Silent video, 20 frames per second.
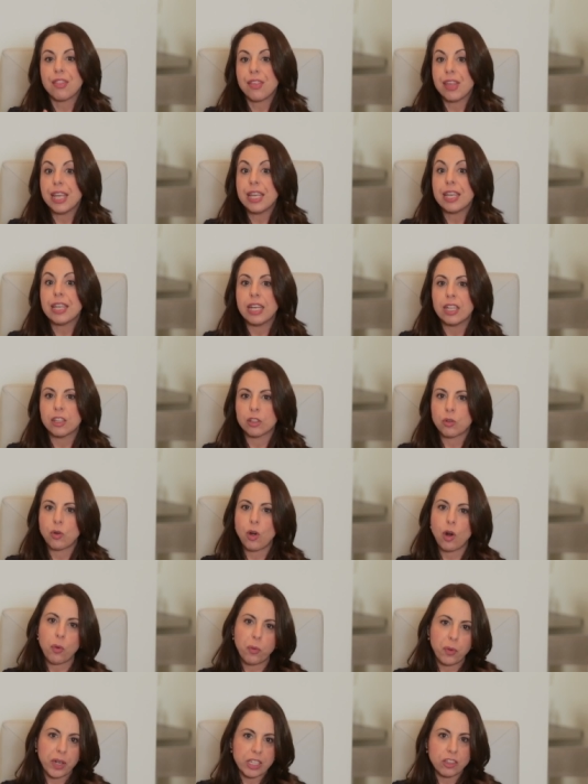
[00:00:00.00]
Think and
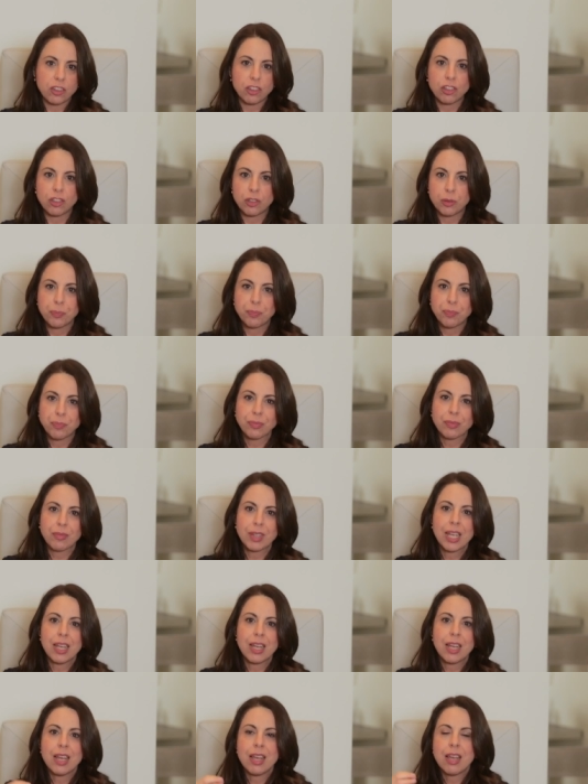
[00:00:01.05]
Grow Rich.
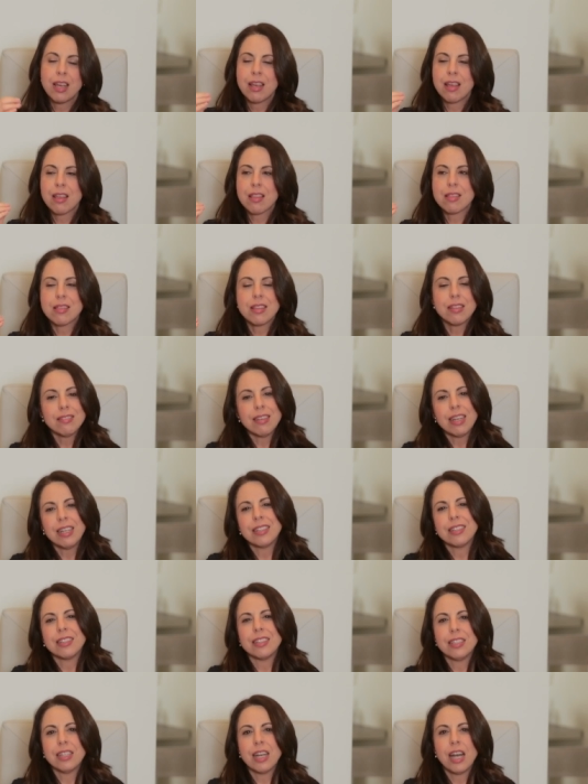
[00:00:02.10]
This
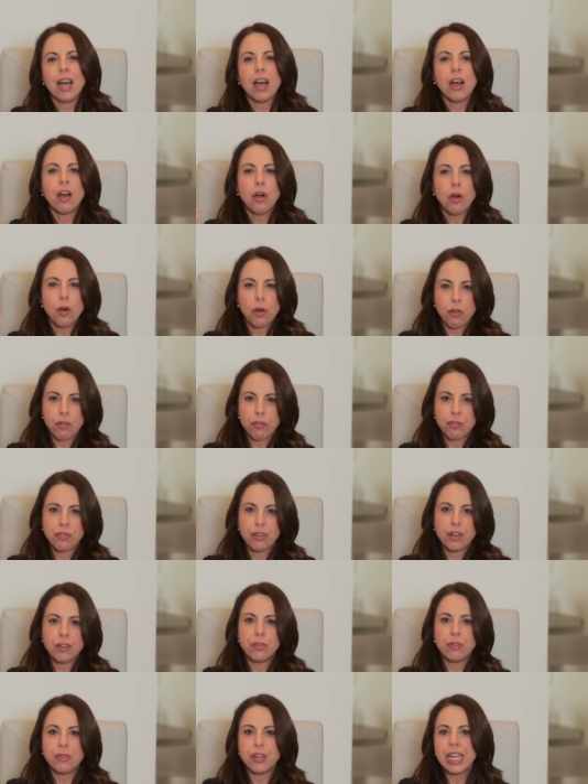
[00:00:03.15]
idea
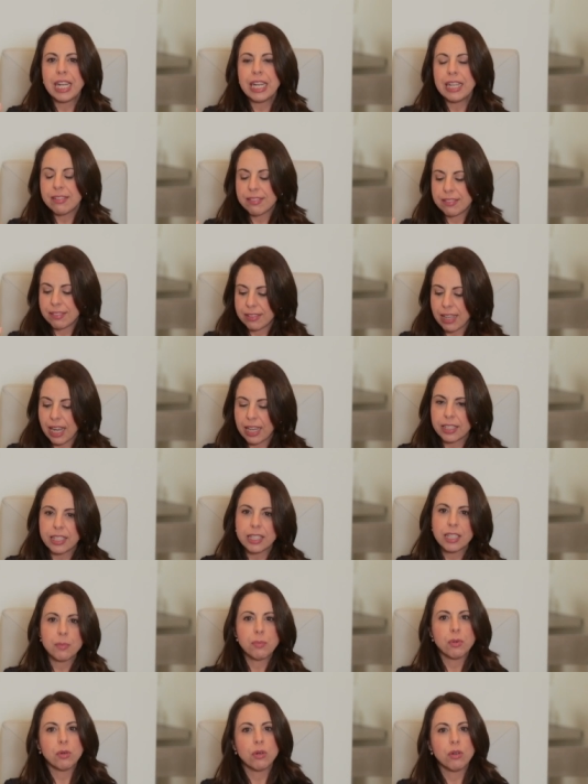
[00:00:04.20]
of really
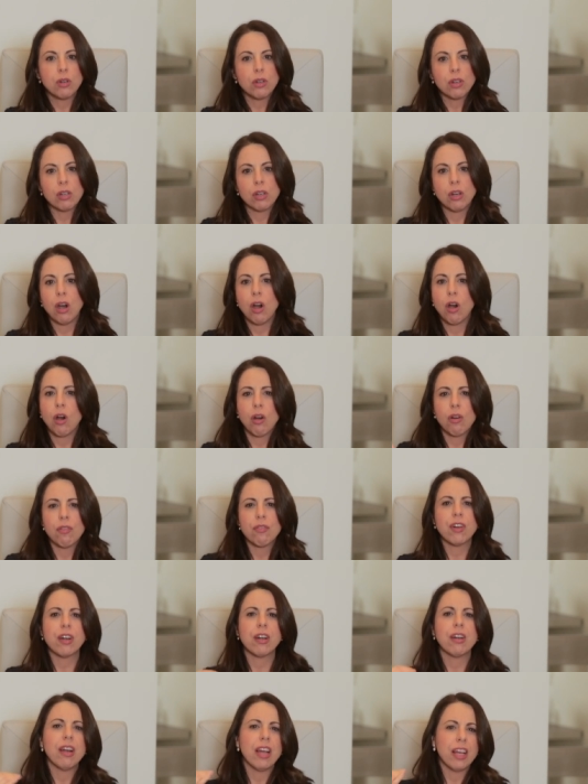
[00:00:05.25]
studying a book
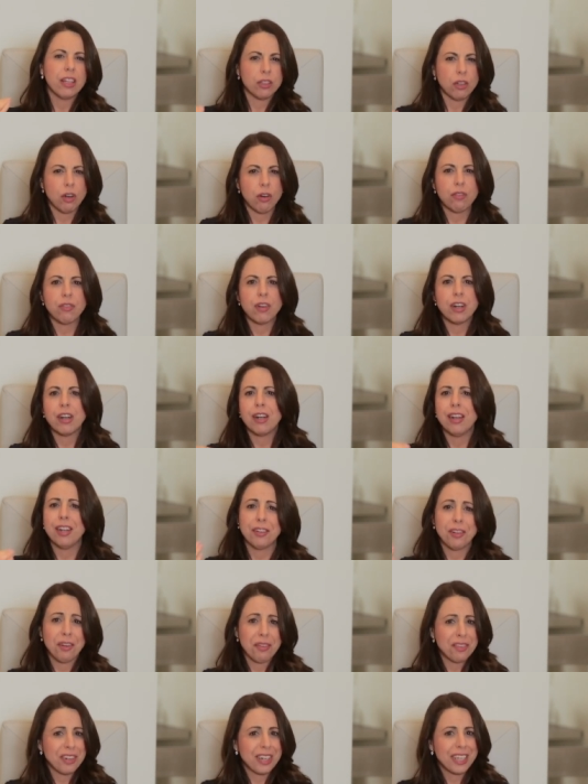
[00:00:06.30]
over and over
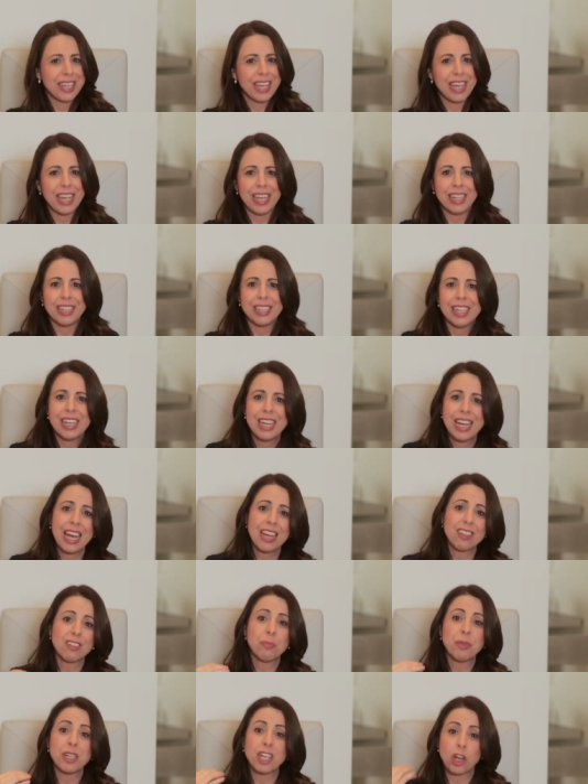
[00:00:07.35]
and over again
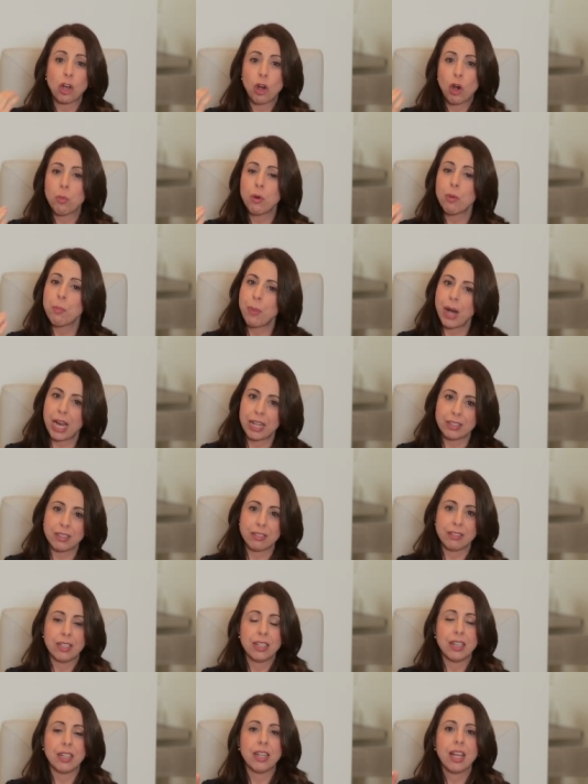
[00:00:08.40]
has been a common
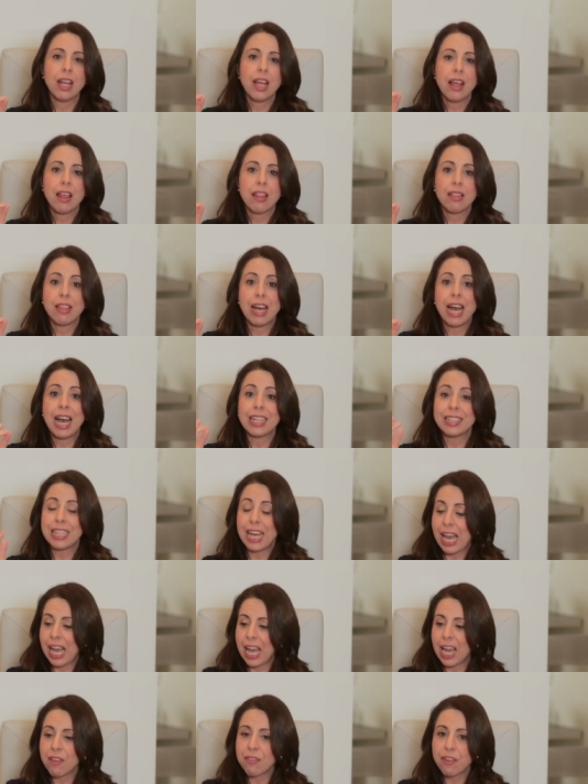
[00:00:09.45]
pattern that
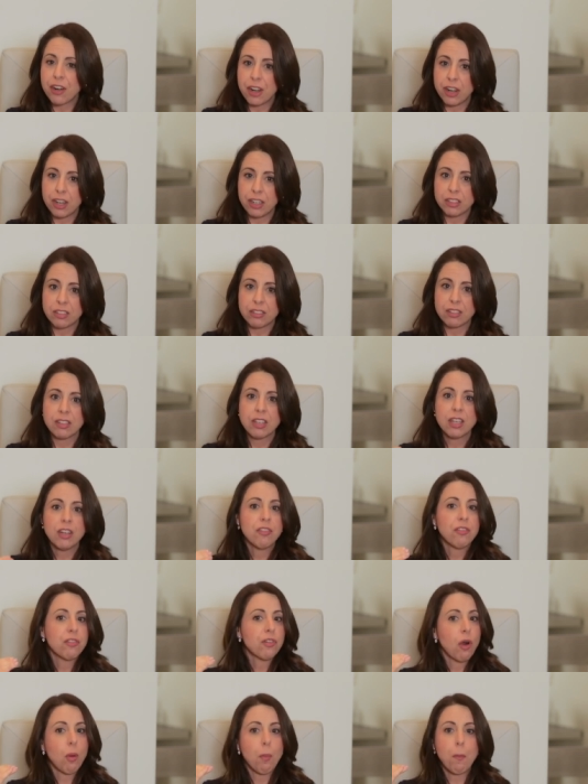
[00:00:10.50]
I have heard
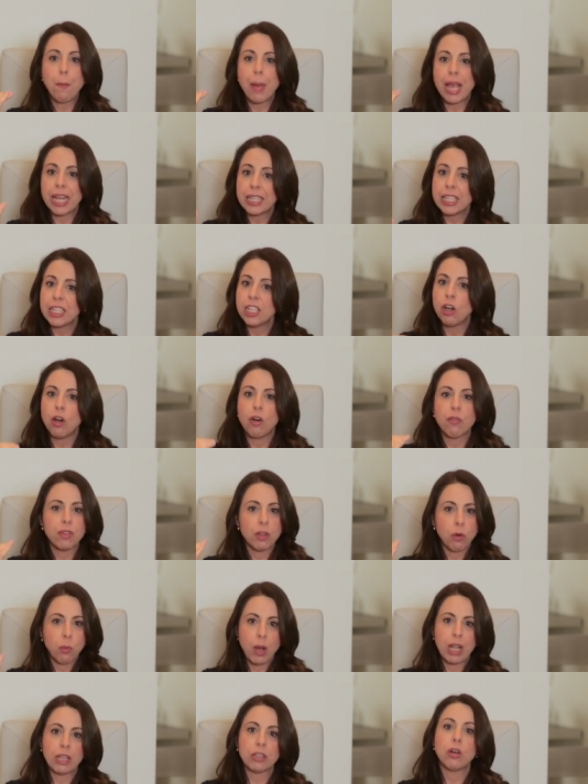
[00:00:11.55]
from many of
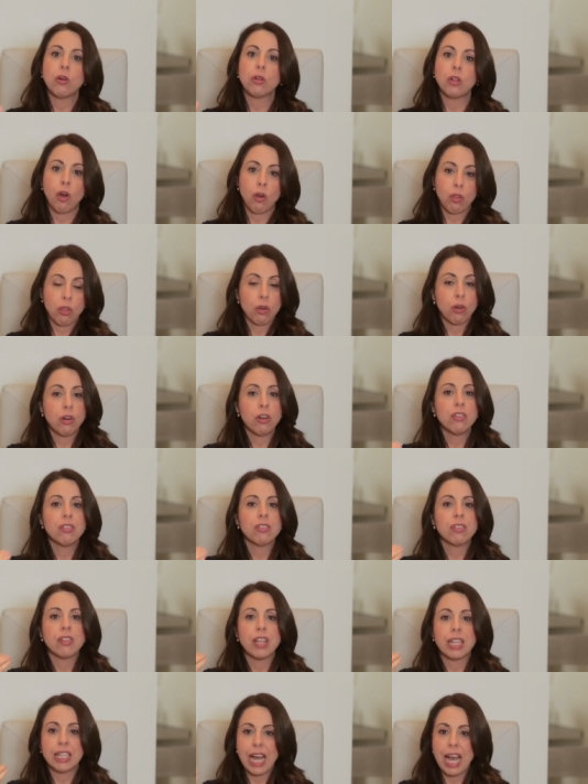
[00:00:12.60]
the well-known
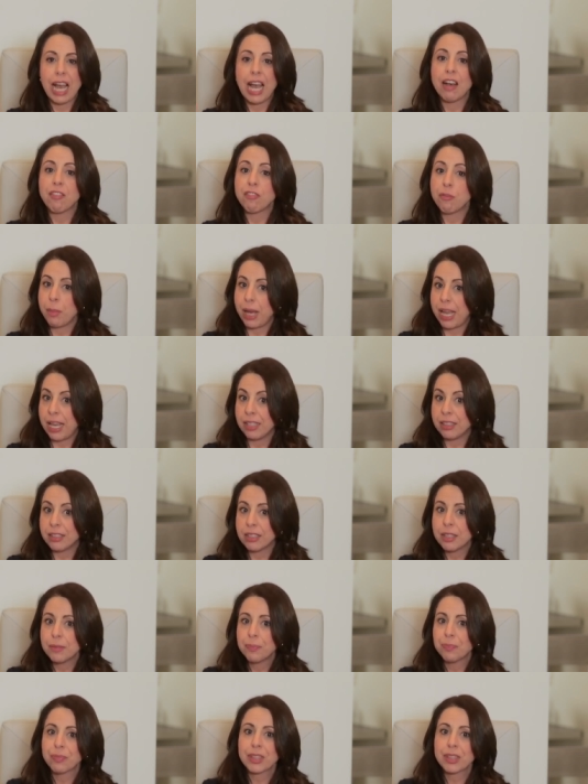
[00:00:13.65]
authors that I have met,